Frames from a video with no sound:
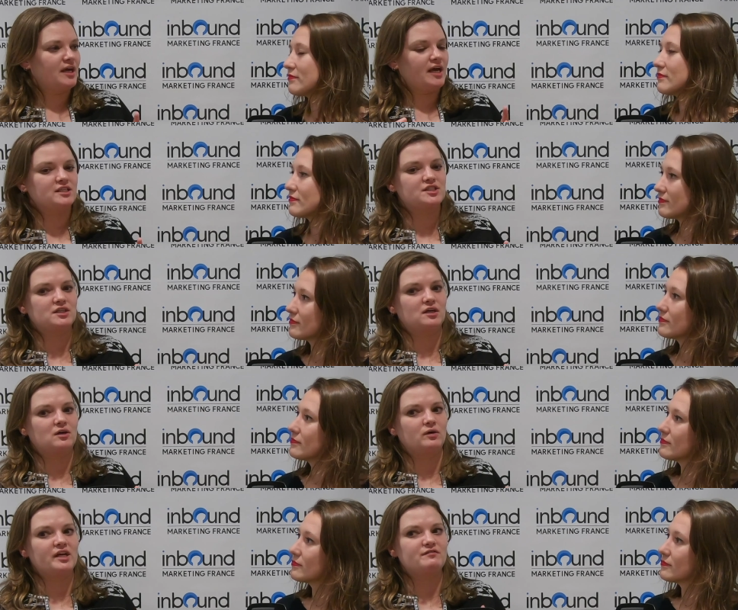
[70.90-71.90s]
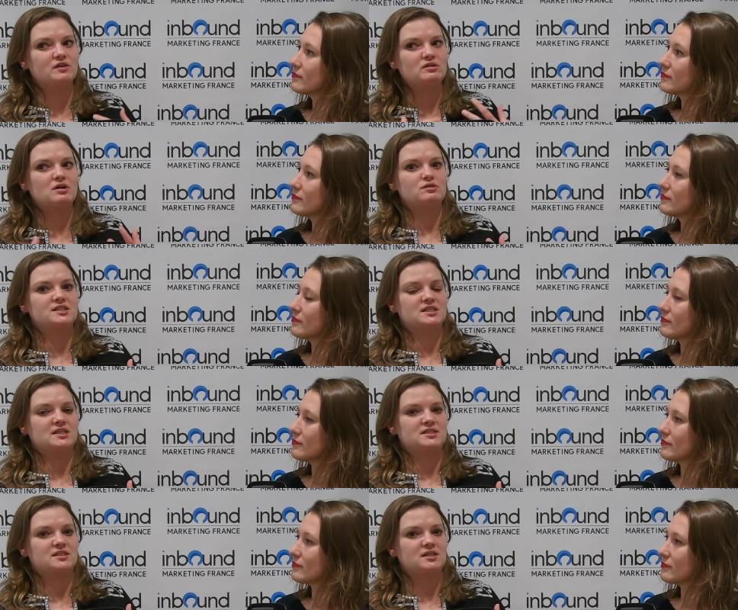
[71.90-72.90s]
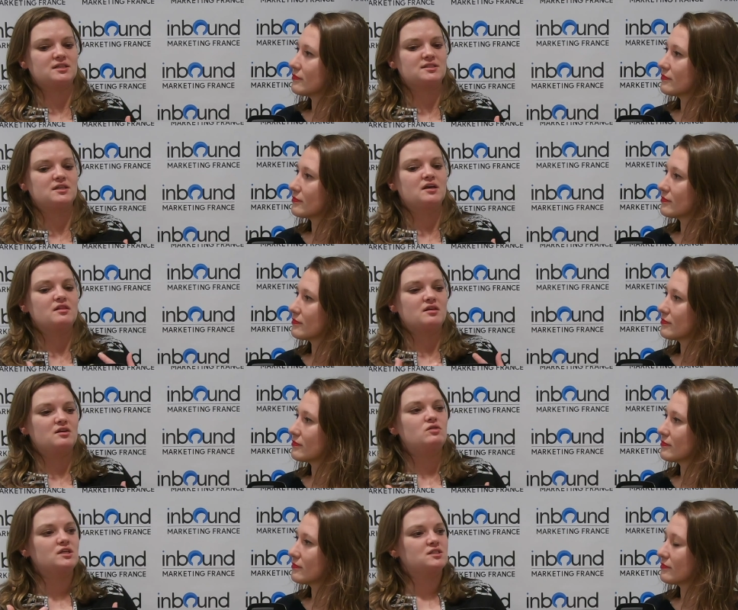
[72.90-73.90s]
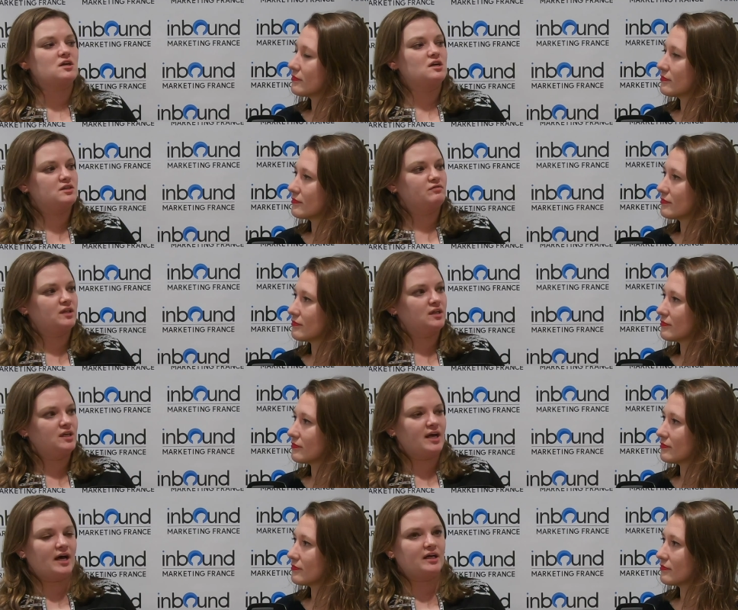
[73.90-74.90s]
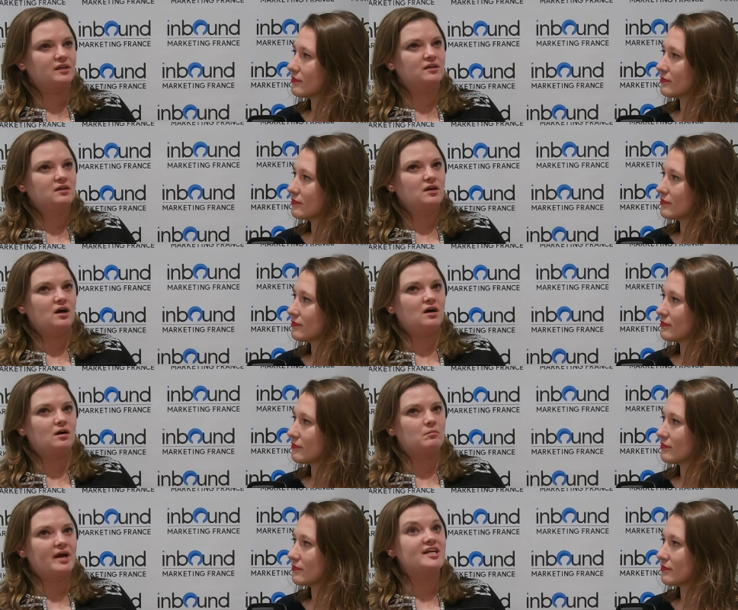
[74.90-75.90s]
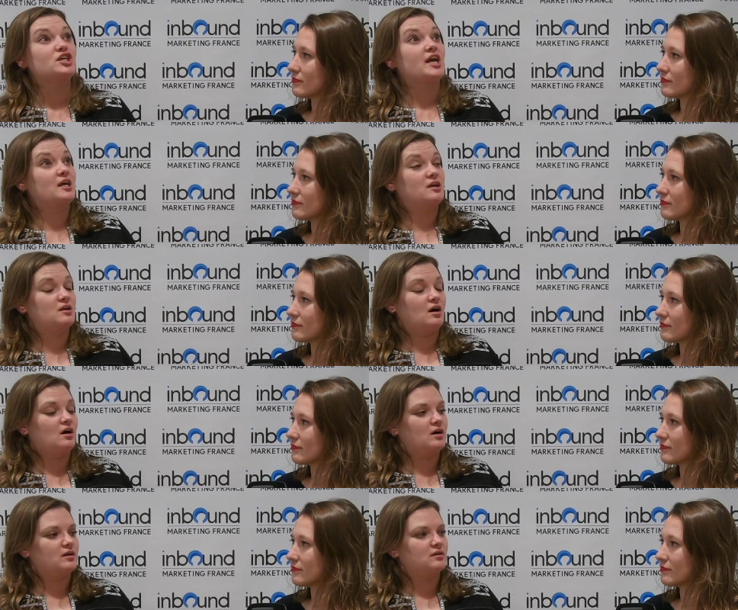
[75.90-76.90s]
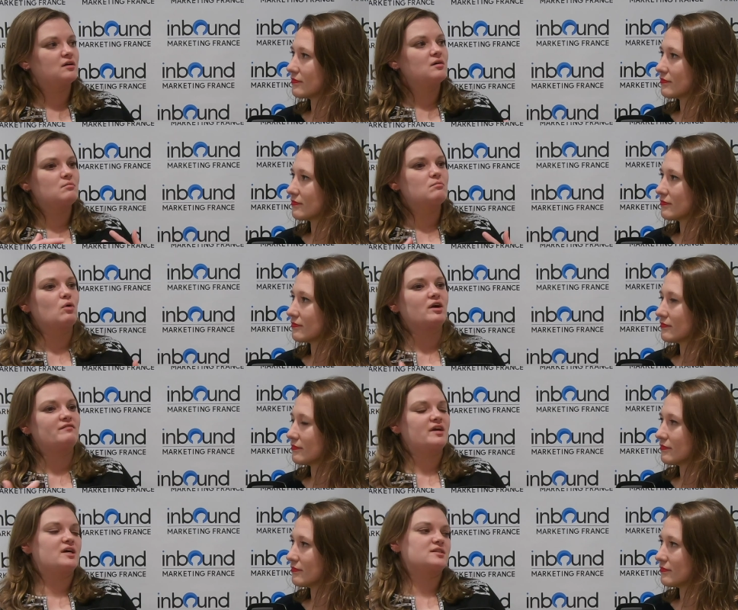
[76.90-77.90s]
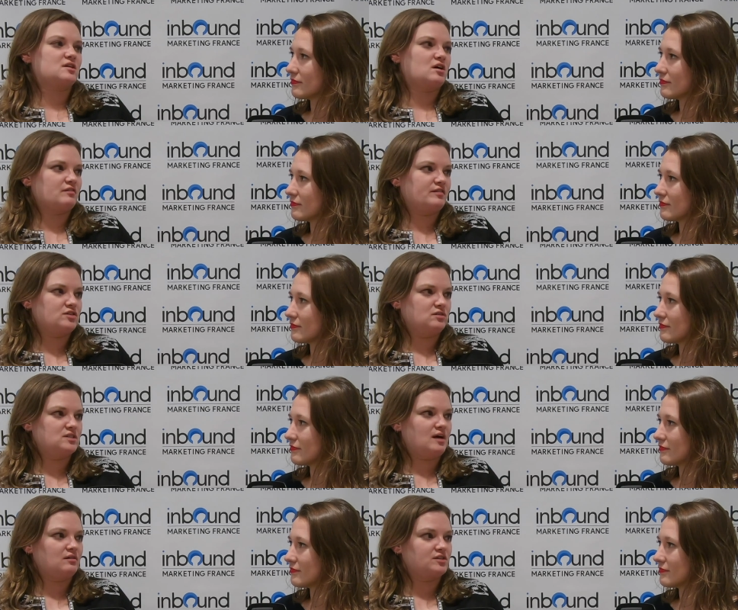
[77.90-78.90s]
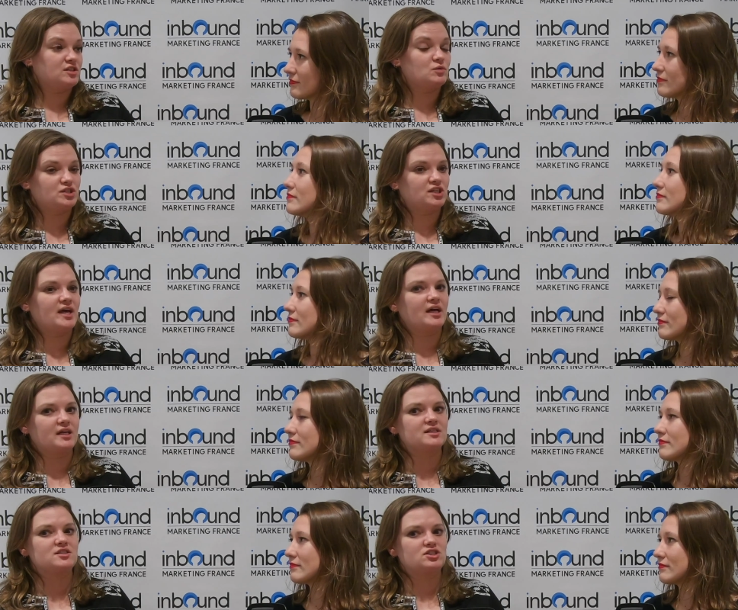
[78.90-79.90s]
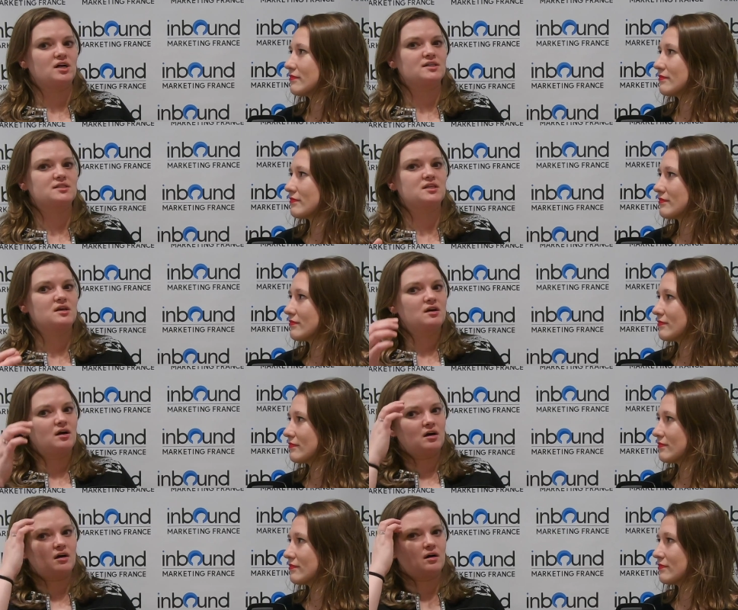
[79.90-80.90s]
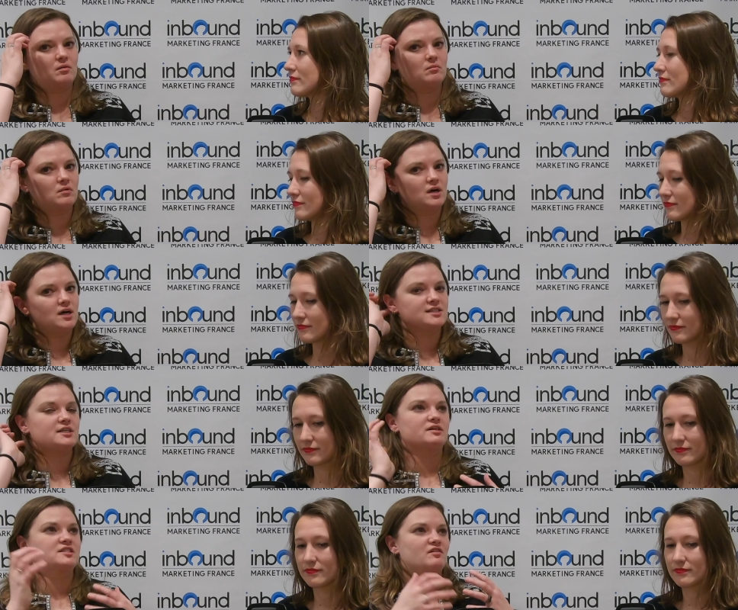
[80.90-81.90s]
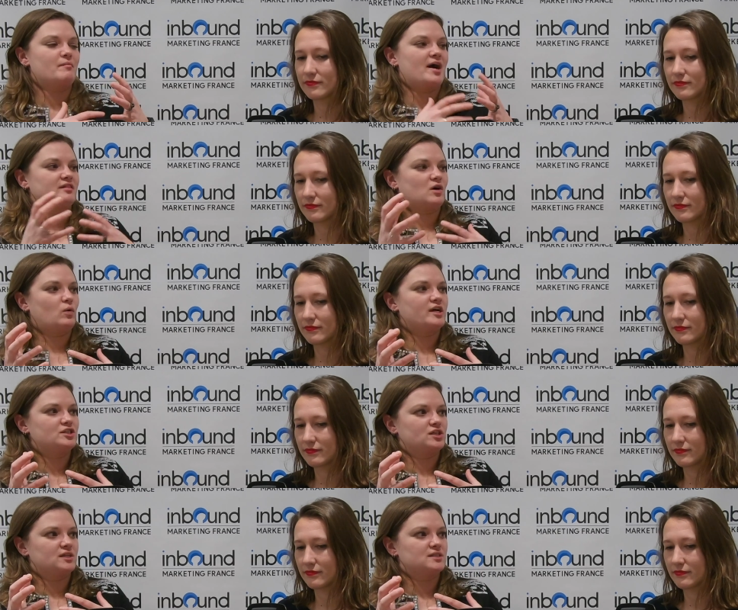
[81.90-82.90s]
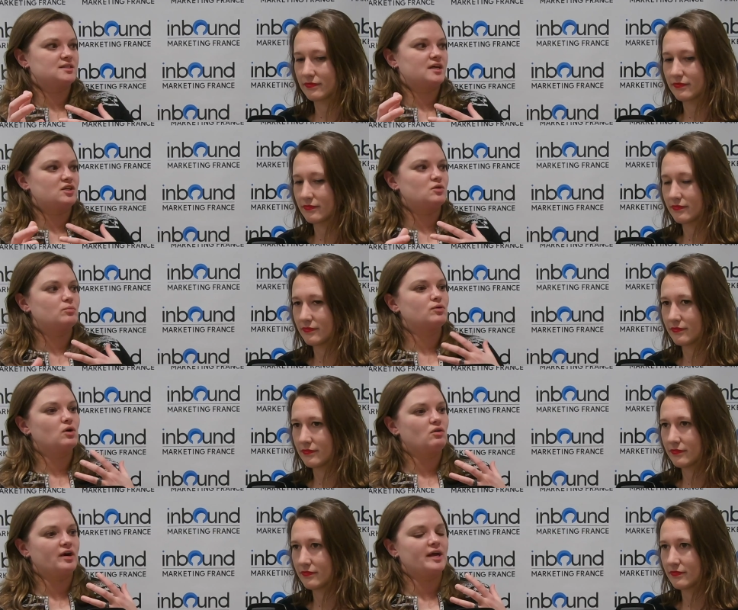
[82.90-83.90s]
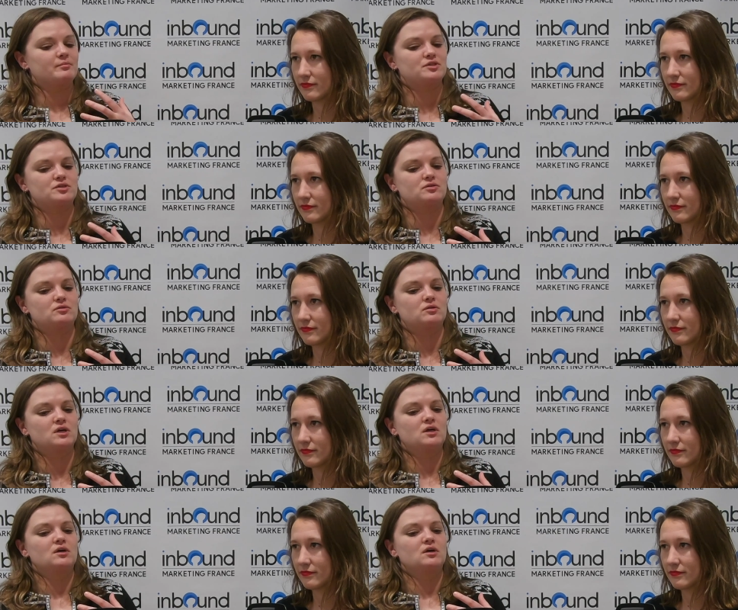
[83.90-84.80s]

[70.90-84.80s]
Speaker 1: and so if you know statistics then you can start to really get um, educated on more advanced artificial intelligence which again is just um, a series of math equations that you program to